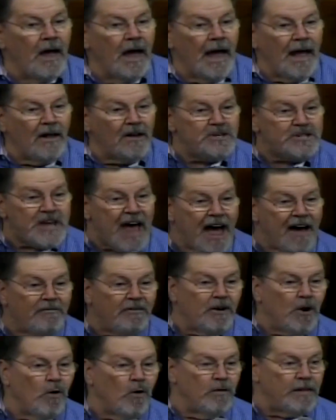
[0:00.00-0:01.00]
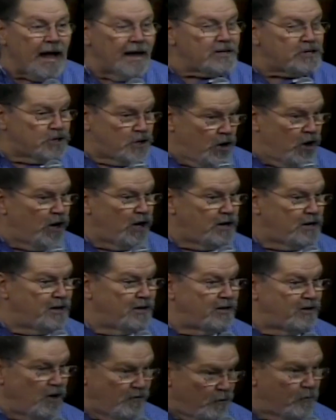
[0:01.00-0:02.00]
El Salvador. That's good.
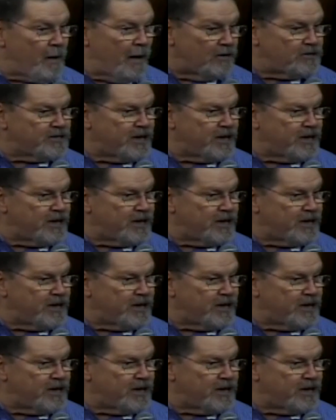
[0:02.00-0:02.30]
You from El